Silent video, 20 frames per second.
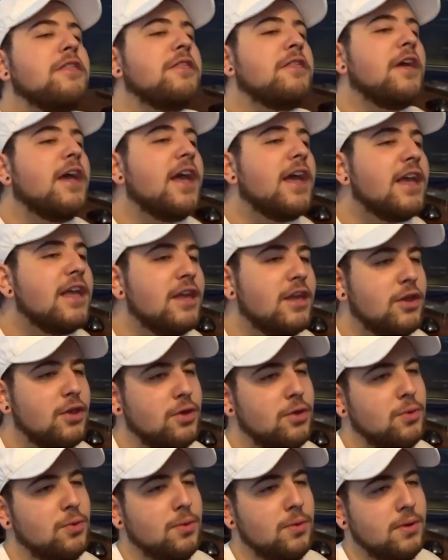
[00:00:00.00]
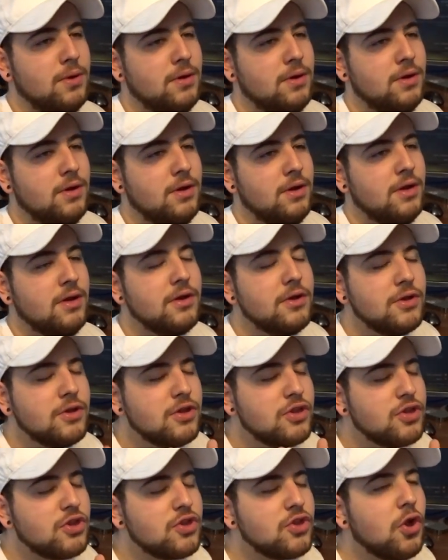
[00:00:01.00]
Thank you
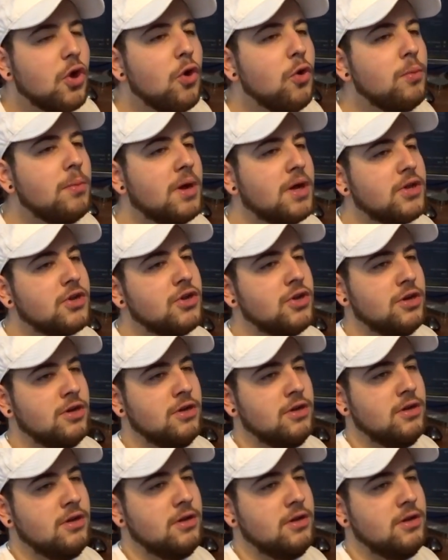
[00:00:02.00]
so much.